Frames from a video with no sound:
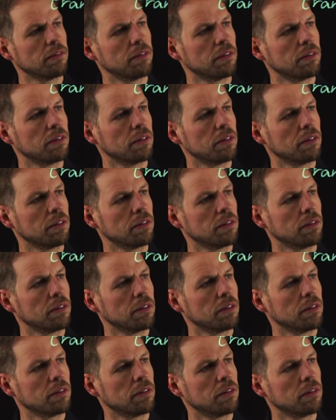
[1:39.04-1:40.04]

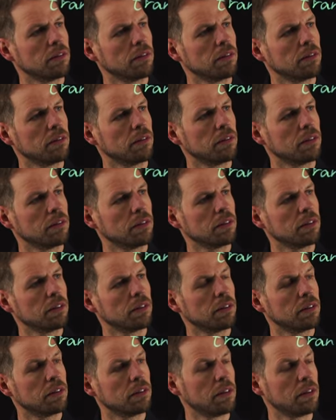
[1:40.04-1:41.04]

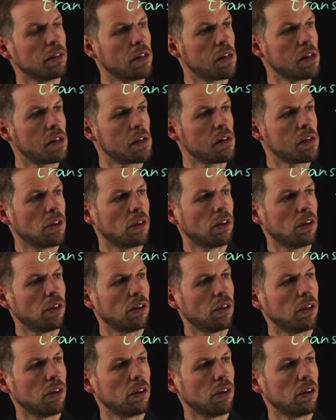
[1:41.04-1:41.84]
Nothing is said.